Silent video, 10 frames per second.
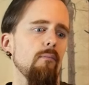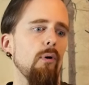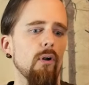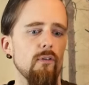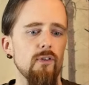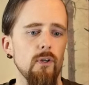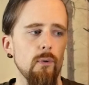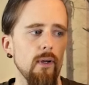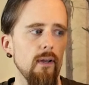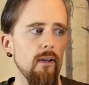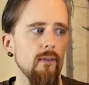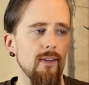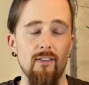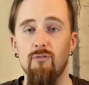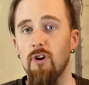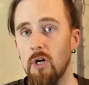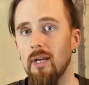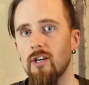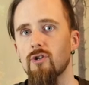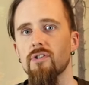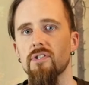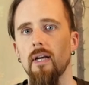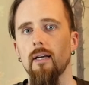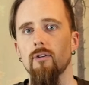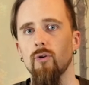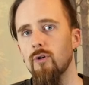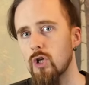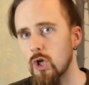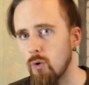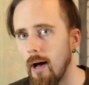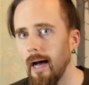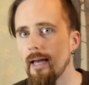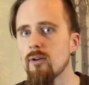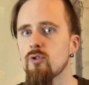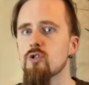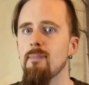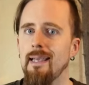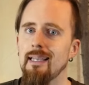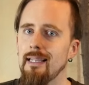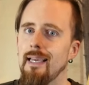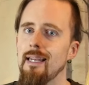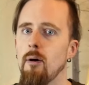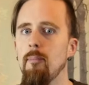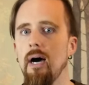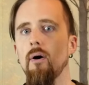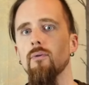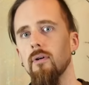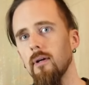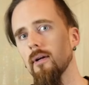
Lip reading: point of view is it's very interesting to try to speculate about